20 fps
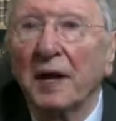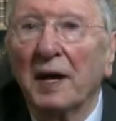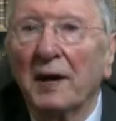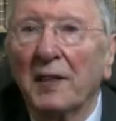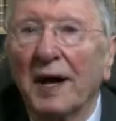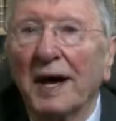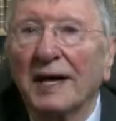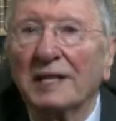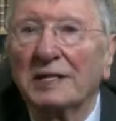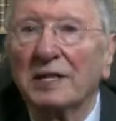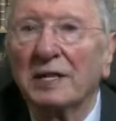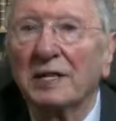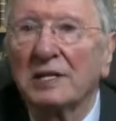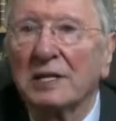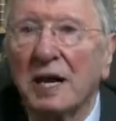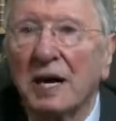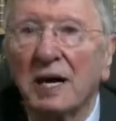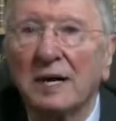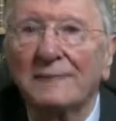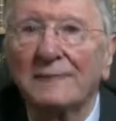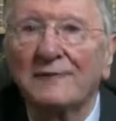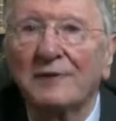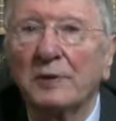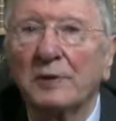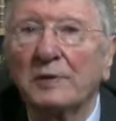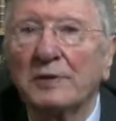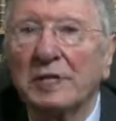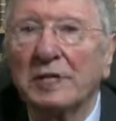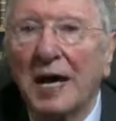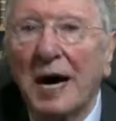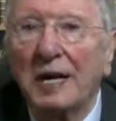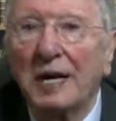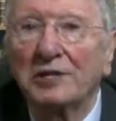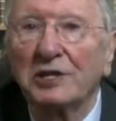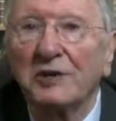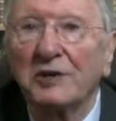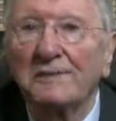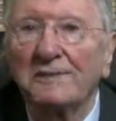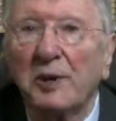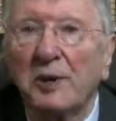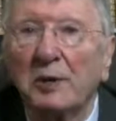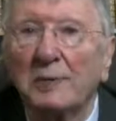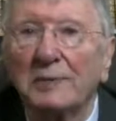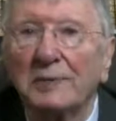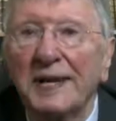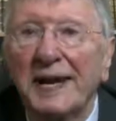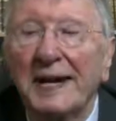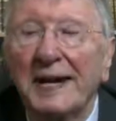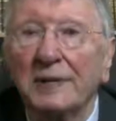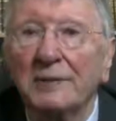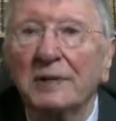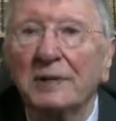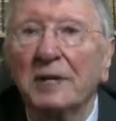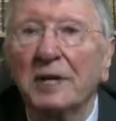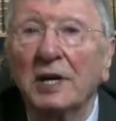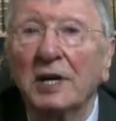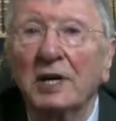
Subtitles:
That's the time from start of pump down